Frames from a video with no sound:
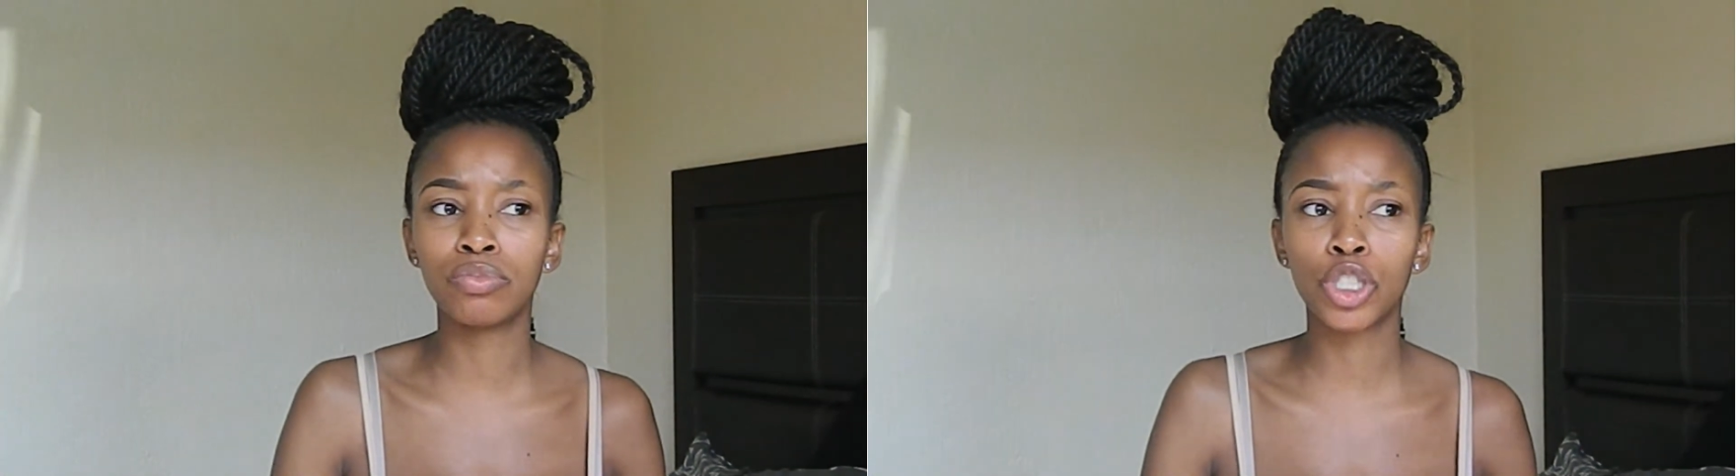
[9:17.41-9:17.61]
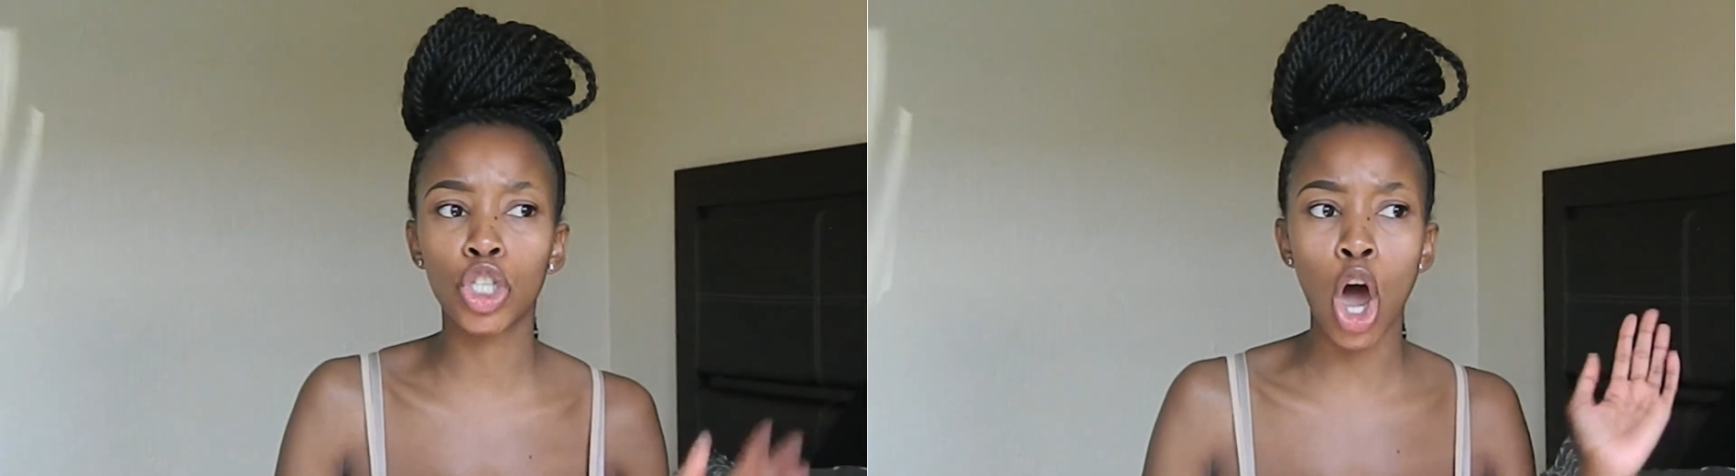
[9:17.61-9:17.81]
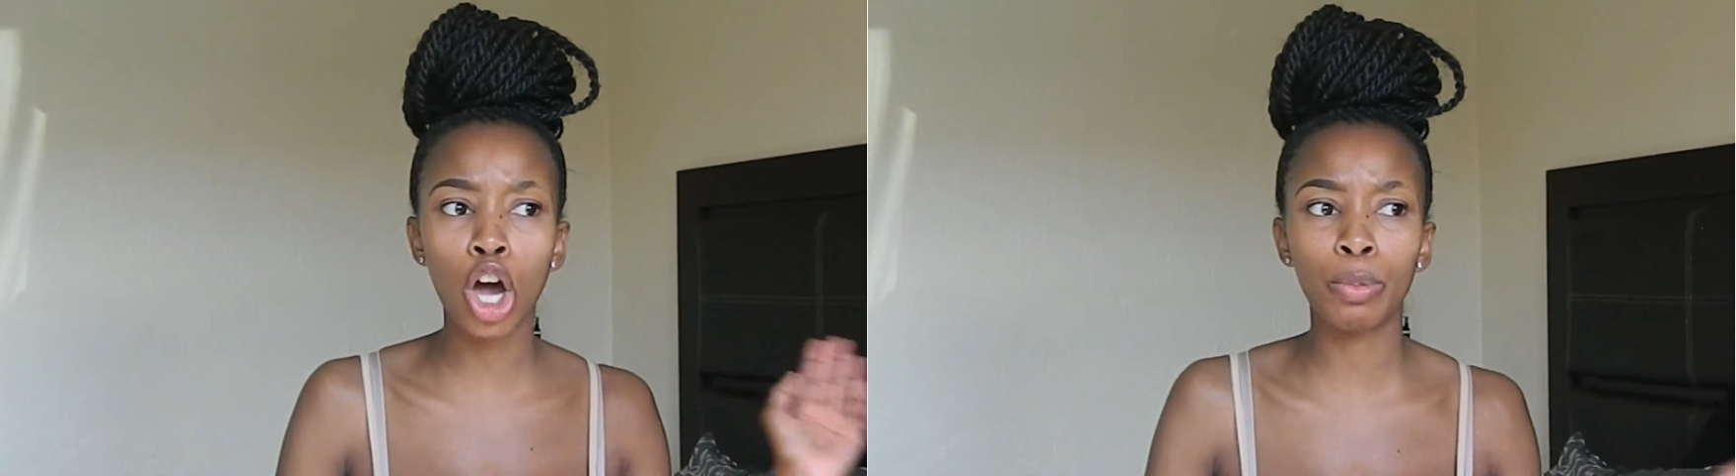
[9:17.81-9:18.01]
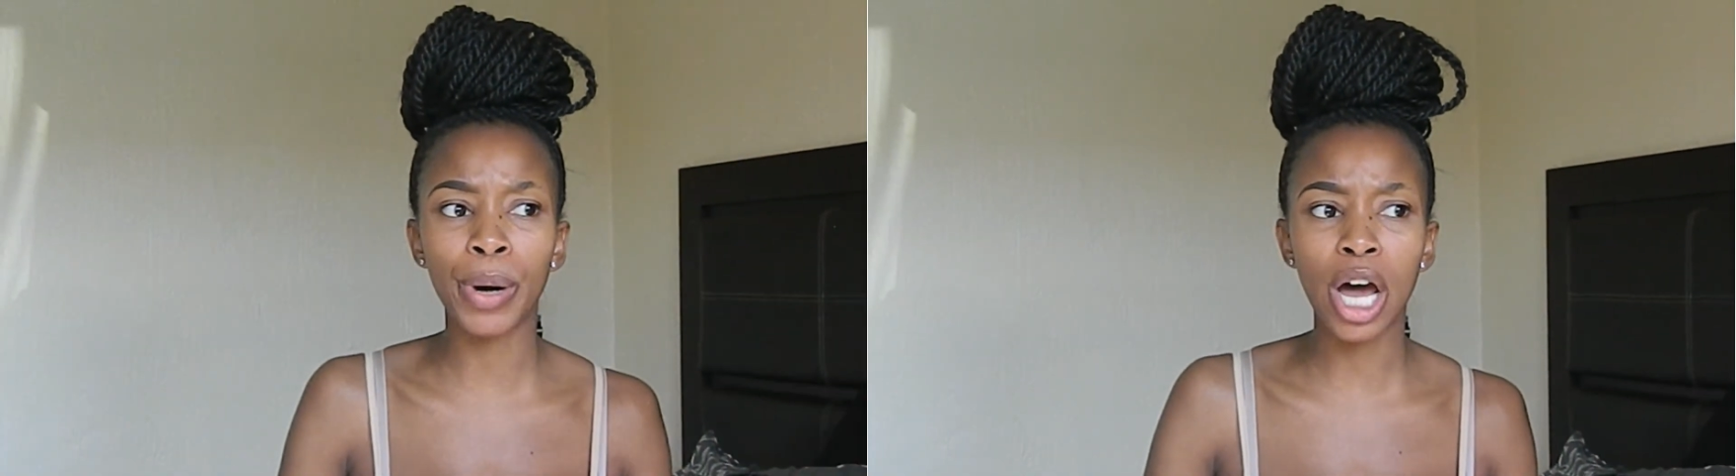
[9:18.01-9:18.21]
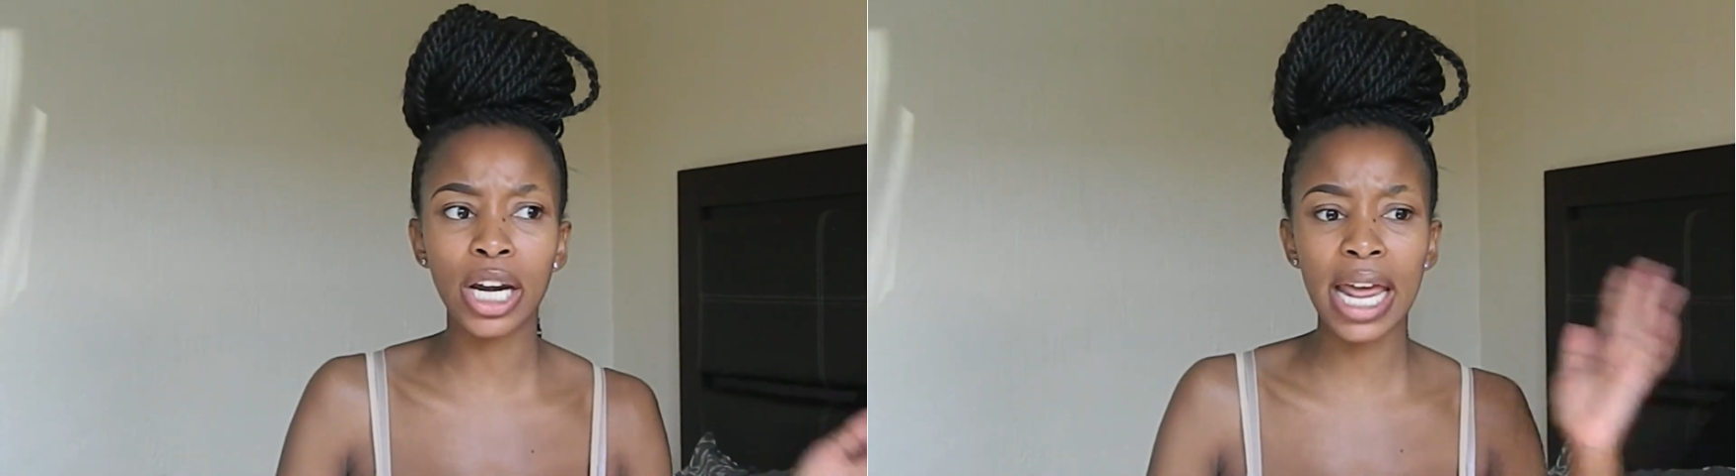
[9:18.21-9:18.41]
dark
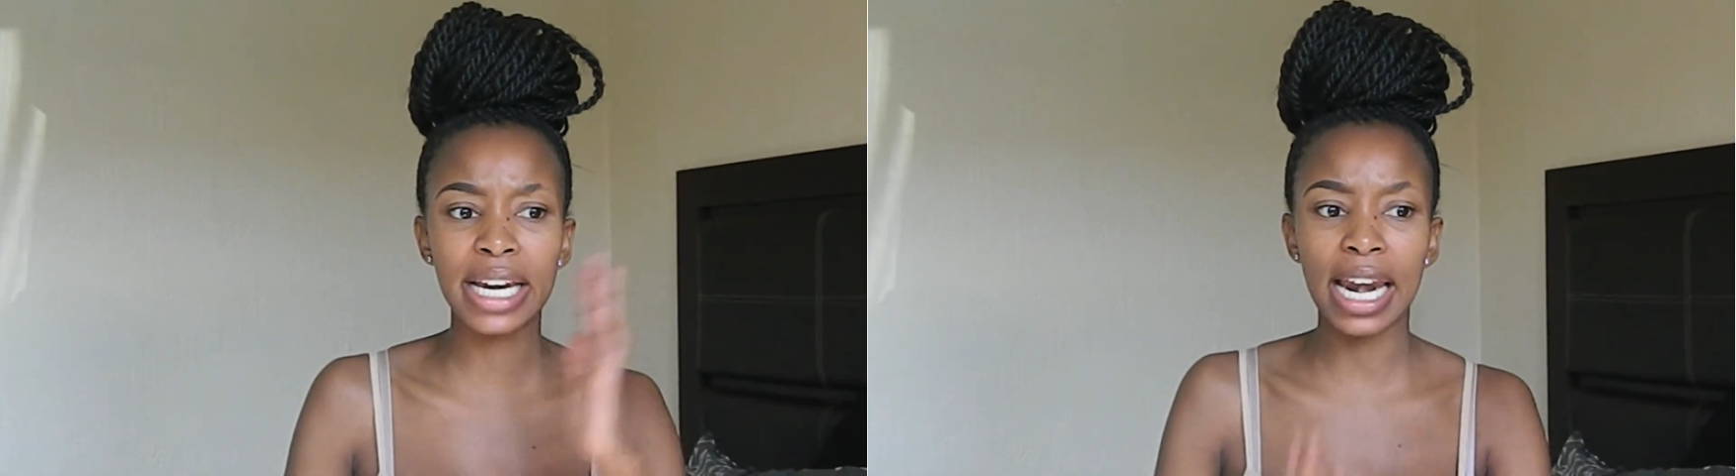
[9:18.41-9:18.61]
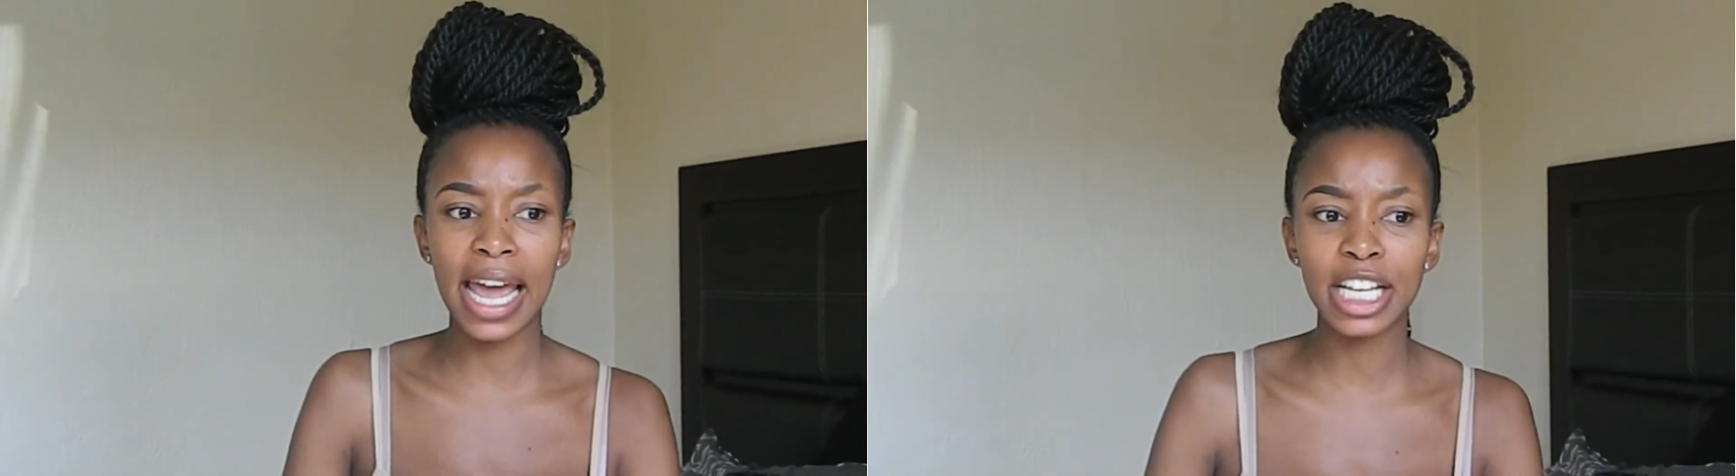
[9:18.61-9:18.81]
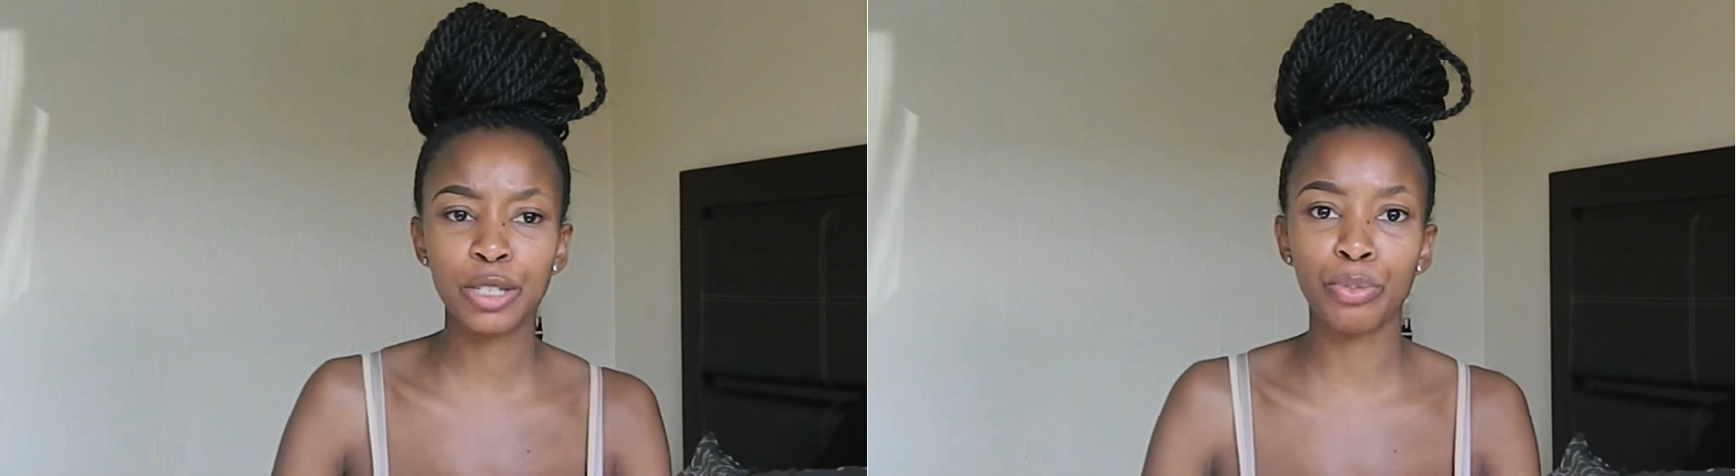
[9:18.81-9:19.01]
brown and a light